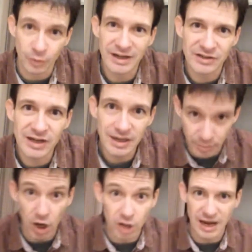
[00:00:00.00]
When I say a
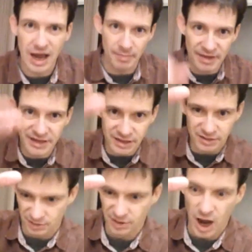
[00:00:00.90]
bog, I
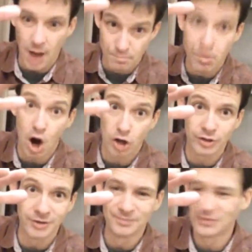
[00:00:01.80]
mean a bog.
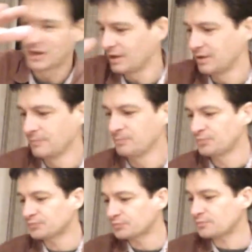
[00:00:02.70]

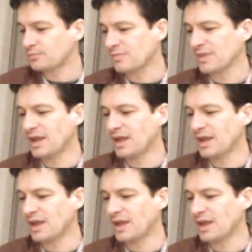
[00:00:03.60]
I